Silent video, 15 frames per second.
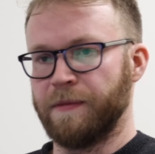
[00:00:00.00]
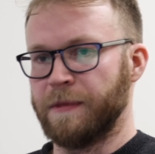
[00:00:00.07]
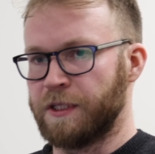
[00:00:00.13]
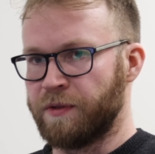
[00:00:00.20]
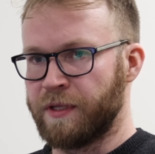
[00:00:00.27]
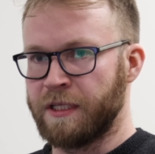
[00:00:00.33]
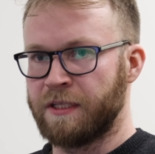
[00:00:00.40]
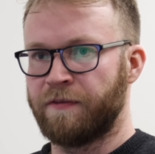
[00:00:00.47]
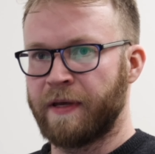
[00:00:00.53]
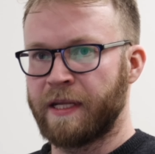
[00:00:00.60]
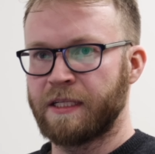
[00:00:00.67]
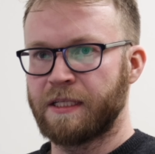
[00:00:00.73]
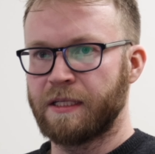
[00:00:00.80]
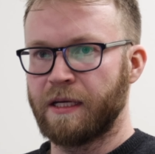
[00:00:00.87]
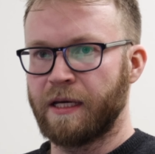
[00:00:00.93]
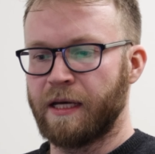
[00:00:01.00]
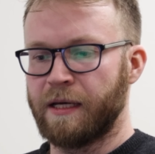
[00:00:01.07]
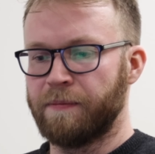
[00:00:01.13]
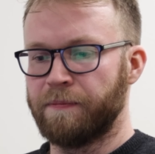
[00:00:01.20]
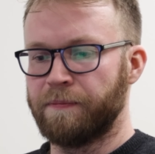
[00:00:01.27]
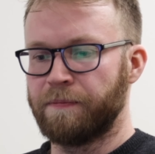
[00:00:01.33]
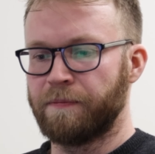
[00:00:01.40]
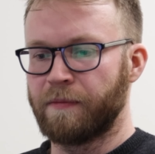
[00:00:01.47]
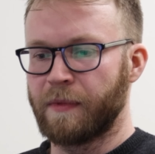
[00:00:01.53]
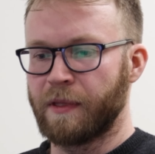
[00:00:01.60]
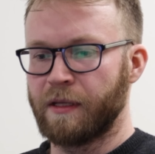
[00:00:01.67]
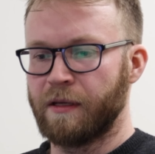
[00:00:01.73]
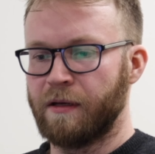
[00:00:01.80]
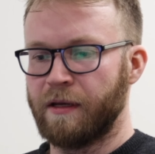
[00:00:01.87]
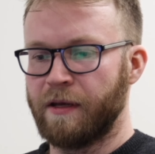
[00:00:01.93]
So these events
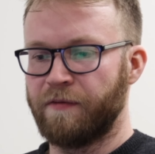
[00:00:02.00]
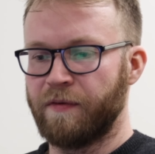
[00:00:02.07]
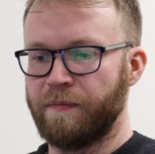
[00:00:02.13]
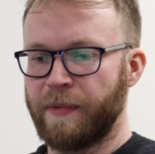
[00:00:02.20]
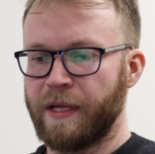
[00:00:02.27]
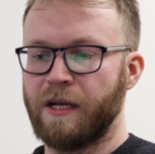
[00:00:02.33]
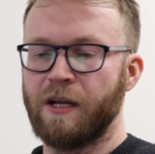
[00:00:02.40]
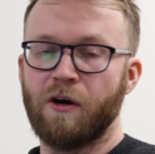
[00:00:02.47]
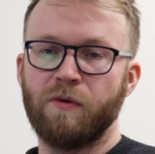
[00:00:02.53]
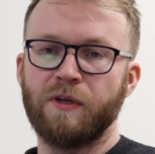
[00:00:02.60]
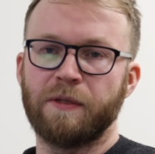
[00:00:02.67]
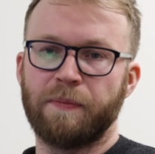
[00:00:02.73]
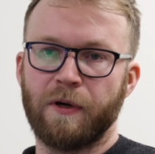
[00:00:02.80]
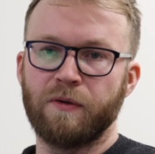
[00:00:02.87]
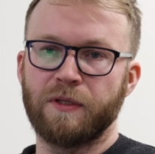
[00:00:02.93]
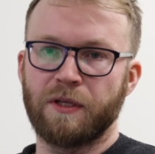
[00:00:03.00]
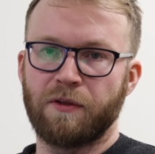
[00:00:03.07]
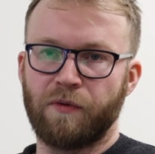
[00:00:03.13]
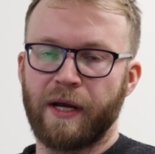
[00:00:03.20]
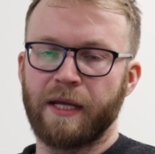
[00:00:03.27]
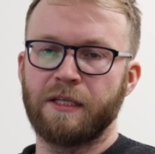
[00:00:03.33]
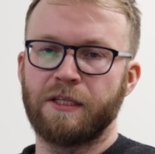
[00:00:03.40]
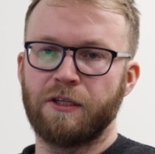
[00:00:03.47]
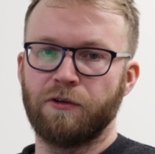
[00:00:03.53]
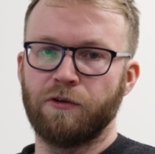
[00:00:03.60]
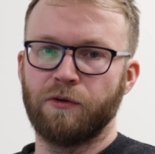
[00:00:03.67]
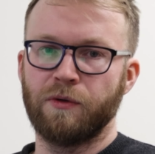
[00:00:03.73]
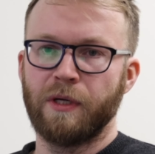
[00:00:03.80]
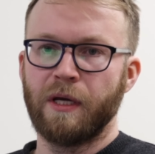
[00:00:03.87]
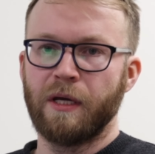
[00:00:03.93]
have been known to pose a threat
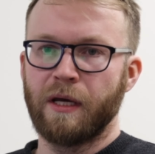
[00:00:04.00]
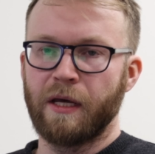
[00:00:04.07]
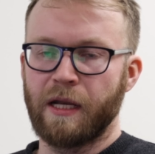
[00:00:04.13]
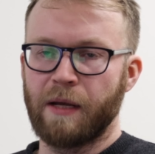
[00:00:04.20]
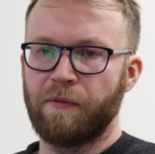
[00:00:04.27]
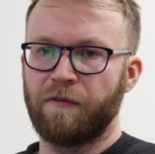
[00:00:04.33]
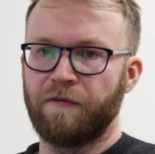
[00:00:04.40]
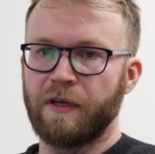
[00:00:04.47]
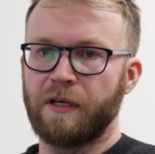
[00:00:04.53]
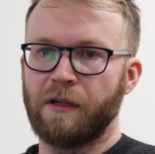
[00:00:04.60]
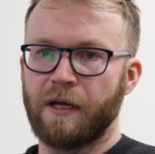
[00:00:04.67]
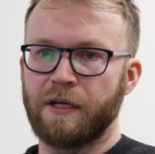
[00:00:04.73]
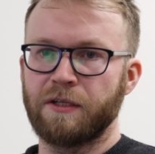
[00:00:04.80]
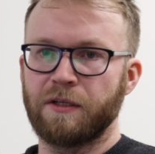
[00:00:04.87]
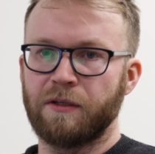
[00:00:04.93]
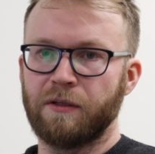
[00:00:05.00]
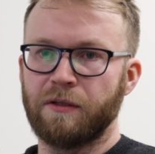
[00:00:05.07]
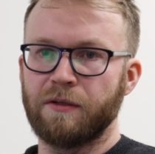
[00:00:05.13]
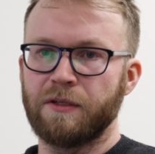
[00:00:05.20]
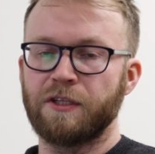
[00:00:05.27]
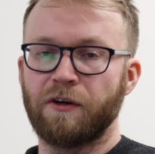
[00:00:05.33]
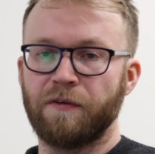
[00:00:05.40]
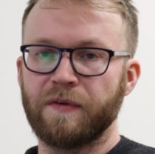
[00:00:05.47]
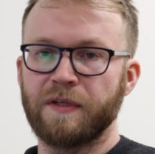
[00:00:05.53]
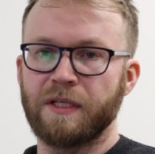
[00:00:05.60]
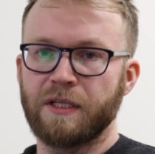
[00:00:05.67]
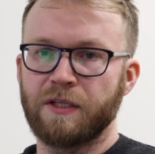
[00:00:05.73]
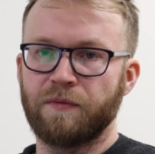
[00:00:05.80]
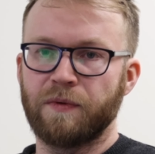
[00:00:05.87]
to a number of ecological services